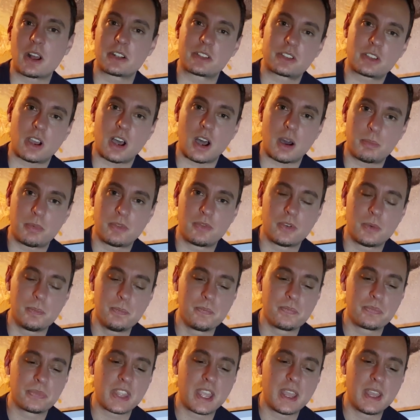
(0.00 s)
on top of
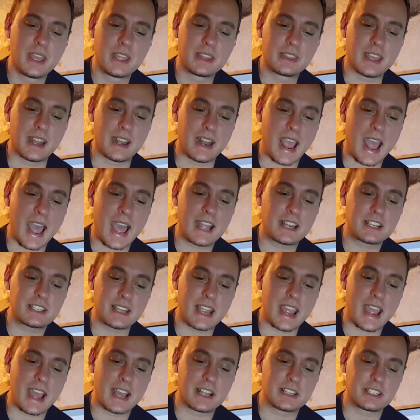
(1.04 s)
them that acts
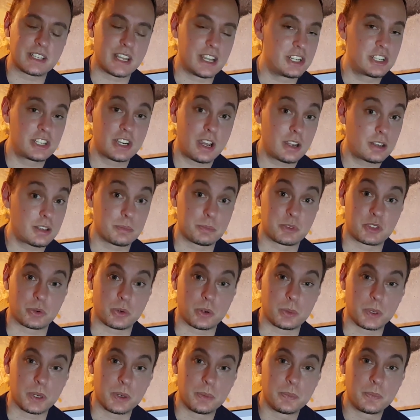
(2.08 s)
as a shock
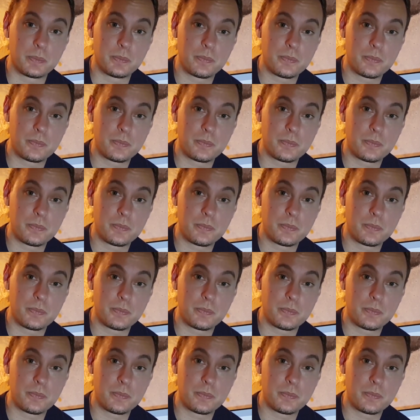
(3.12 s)
absorber,